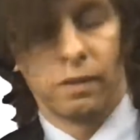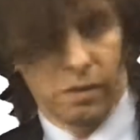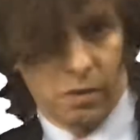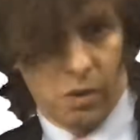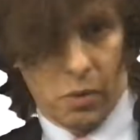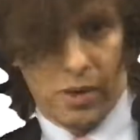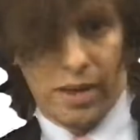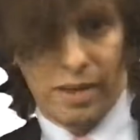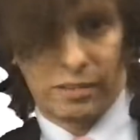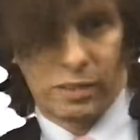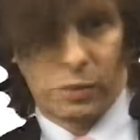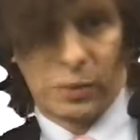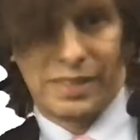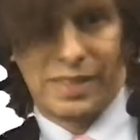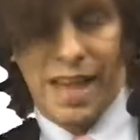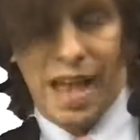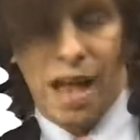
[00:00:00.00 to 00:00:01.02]
Okay, so
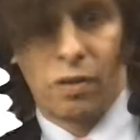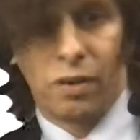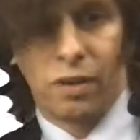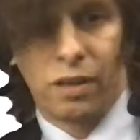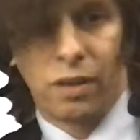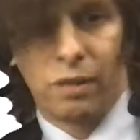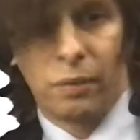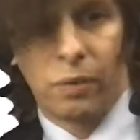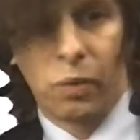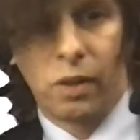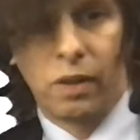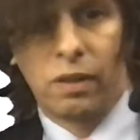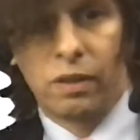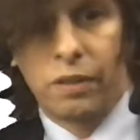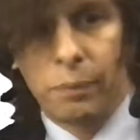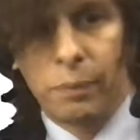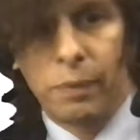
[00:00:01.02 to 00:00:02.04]
what's the outcome?
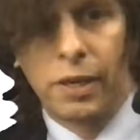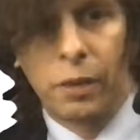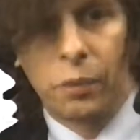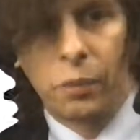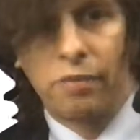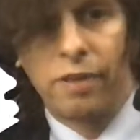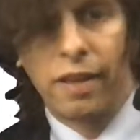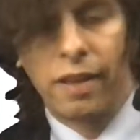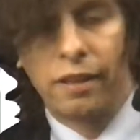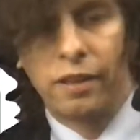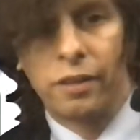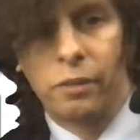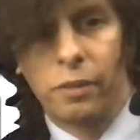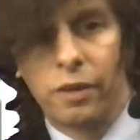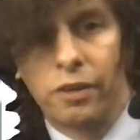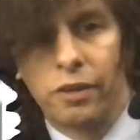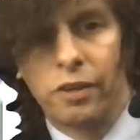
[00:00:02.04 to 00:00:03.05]
Well, the bidder with value
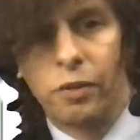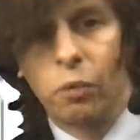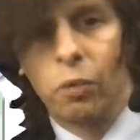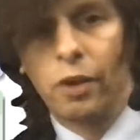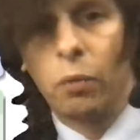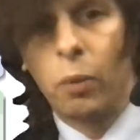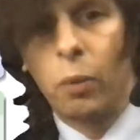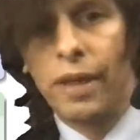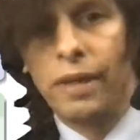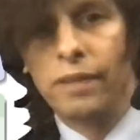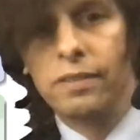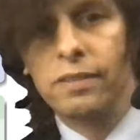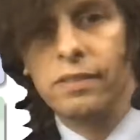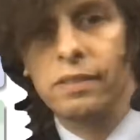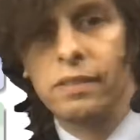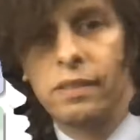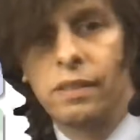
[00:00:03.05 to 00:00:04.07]
101
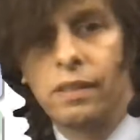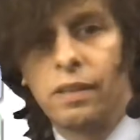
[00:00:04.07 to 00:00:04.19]
wins